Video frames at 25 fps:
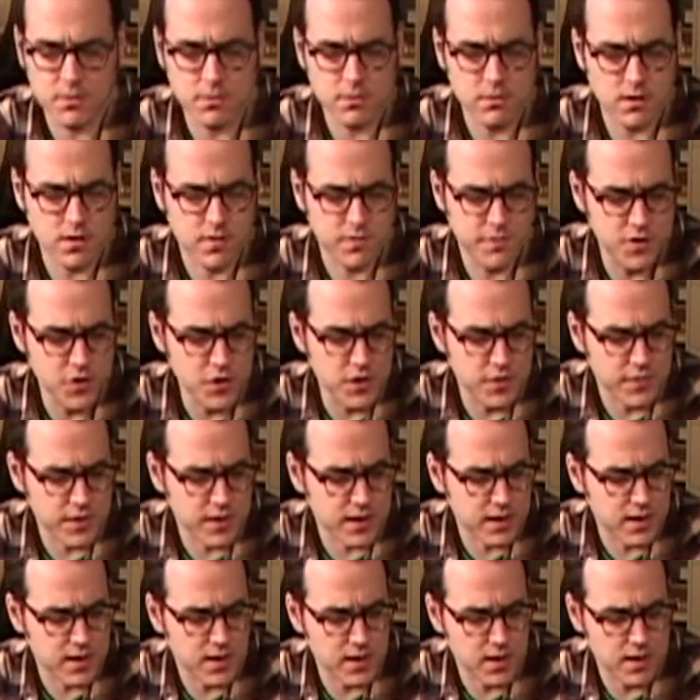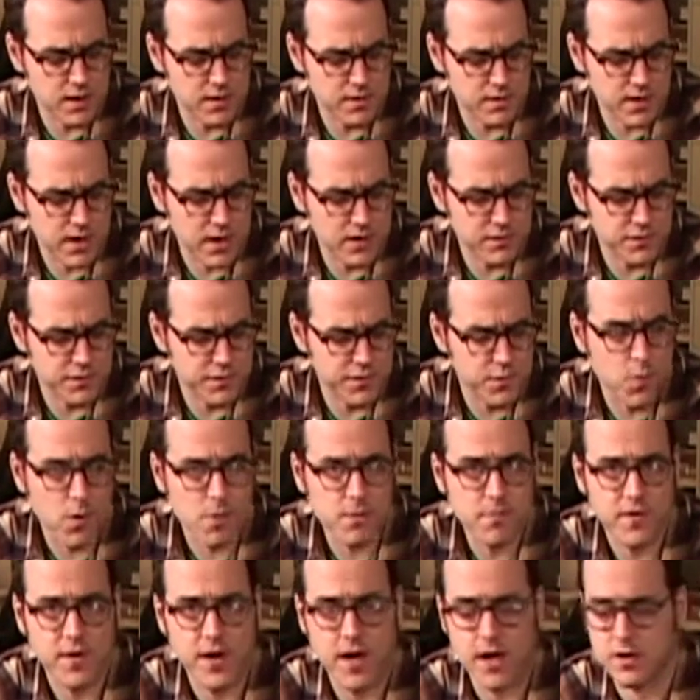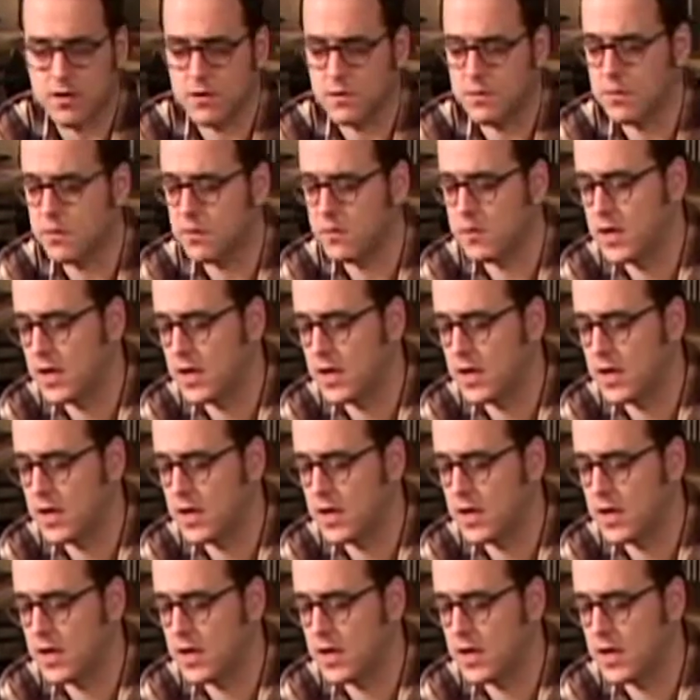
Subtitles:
a few different kinds of form factors here. They